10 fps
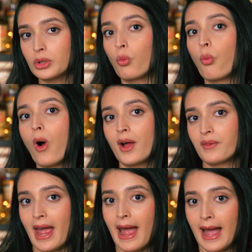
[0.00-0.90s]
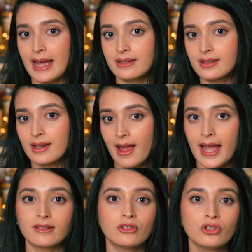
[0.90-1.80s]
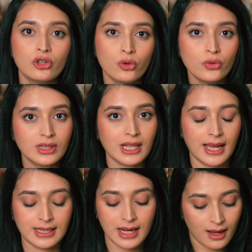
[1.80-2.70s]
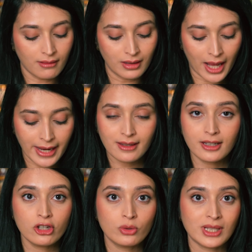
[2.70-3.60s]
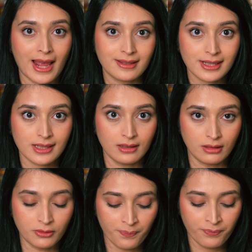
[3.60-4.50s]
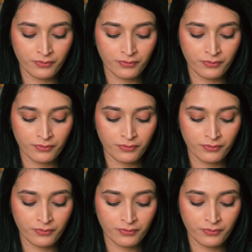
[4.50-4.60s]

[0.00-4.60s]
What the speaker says: with one hand and use it like a utensil